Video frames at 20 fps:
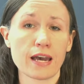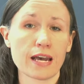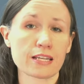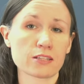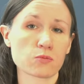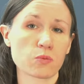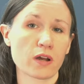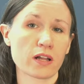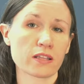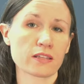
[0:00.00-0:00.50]

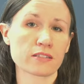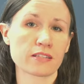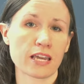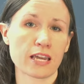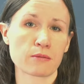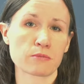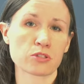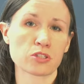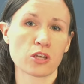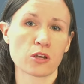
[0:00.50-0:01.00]
as well as
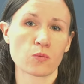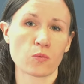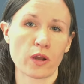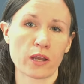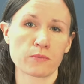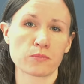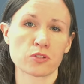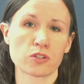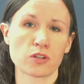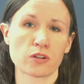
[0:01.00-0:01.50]
Amazon
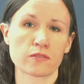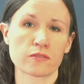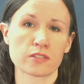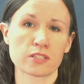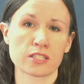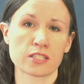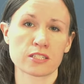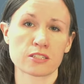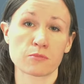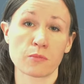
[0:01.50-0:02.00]
Web
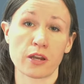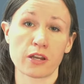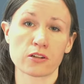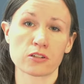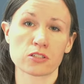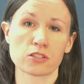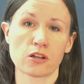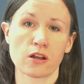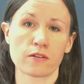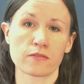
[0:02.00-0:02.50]
Services,
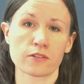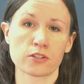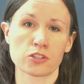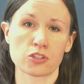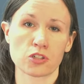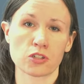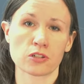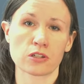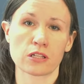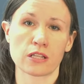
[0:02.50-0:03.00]
Microsoft
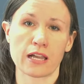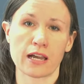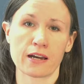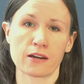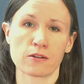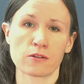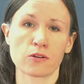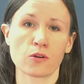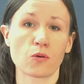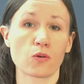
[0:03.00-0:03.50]
Azure
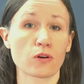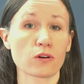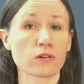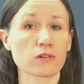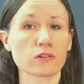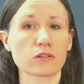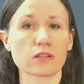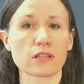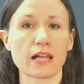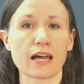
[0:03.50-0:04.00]
Cloud,
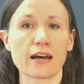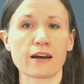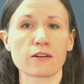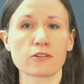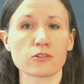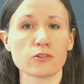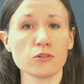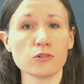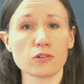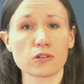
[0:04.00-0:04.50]
Oracle Cloud,
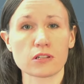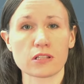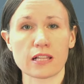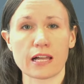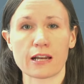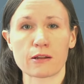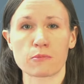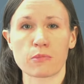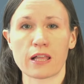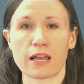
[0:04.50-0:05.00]
Google
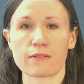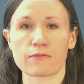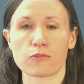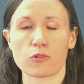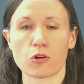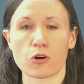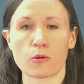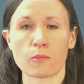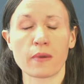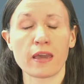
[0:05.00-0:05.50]
Cloud
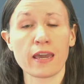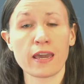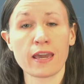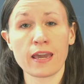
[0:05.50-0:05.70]
Platform,